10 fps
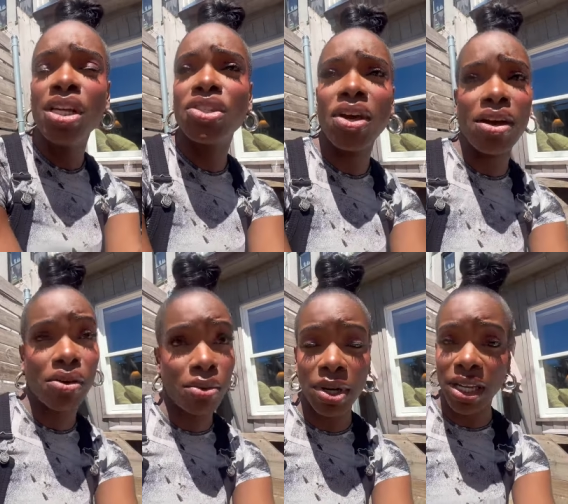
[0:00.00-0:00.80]
So I'll go
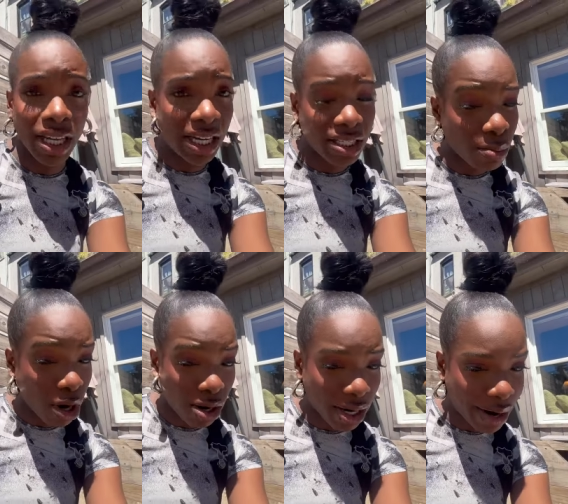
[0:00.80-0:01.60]
to work again
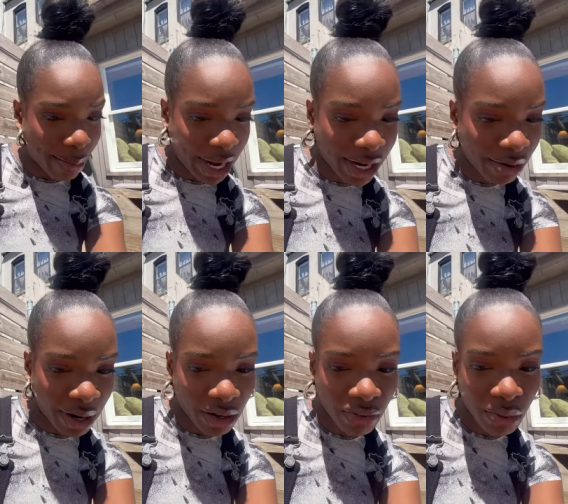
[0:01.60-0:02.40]
tomorrow and come back here right
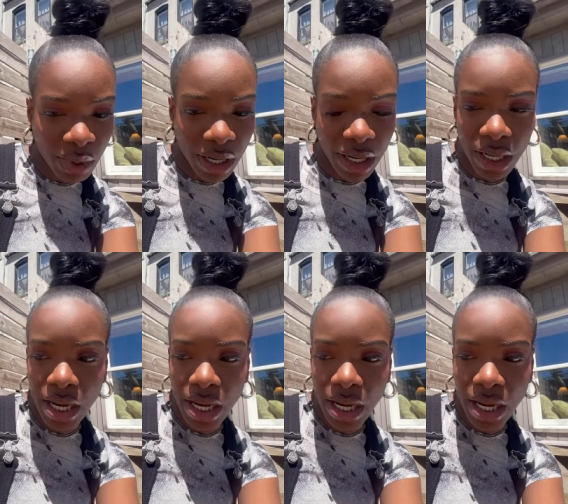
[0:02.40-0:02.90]
after work.